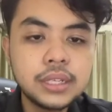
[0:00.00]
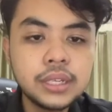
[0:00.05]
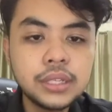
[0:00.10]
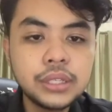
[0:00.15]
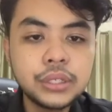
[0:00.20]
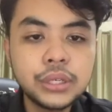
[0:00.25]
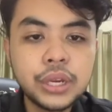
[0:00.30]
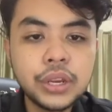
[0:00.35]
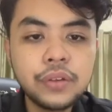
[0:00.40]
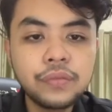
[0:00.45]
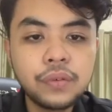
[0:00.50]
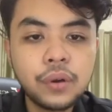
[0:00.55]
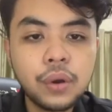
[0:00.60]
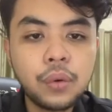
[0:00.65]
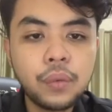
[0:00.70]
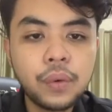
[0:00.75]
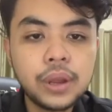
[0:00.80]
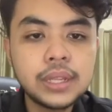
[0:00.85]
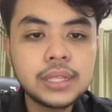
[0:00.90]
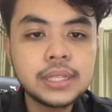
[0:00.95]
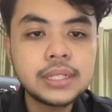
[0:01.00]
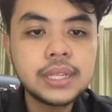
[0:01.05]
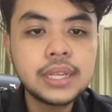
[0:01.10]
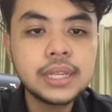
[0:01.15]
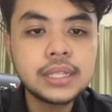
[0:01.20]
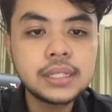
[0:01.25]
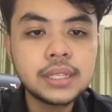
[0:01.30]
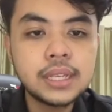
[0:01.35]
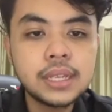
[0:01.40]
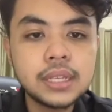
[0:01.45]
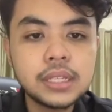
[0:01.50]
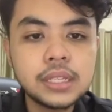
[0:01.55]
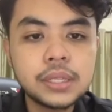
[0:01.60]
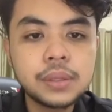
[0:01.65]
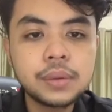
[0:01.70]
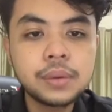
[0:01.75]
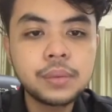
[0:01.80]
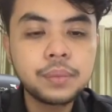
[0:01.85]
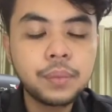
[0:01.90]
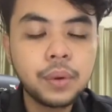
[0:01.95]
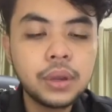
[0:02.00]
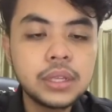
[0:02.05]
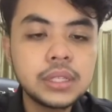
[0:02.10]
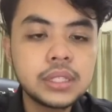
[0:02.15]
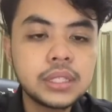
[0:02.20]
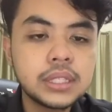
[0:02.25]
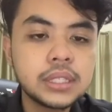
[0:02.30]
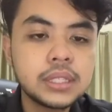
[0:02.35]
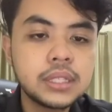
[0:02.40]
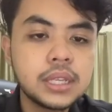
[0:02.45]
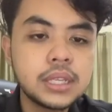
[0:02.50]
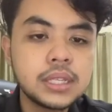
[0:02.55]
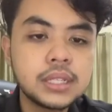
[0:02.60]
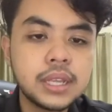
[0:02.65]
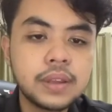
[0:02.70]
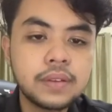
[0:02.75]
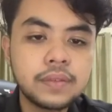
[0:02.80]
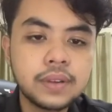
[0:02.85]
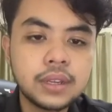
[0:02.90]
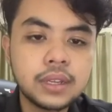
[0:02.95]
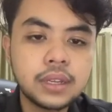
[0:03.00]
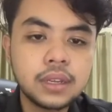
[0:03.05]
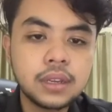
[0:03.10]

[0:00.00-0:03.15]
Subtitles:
34166.67.